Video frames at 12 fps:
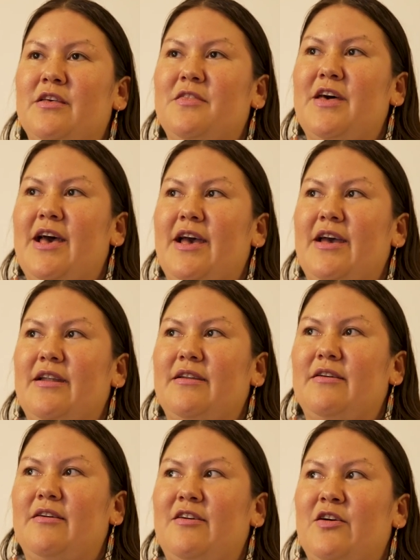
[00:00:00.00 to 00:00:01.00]

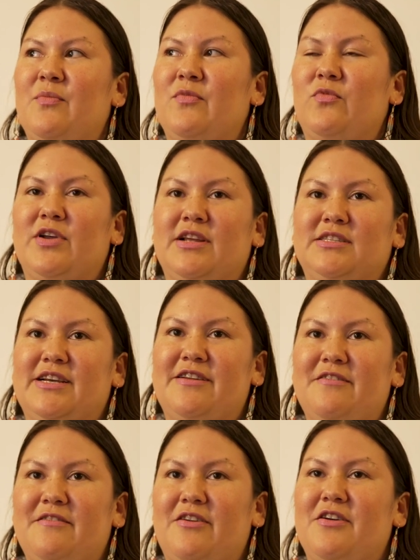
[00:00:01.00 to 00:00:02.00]
that um, would
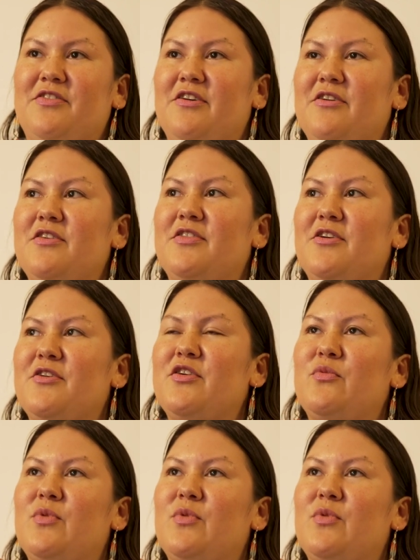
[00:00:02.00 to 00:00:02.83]
identify or they're they're the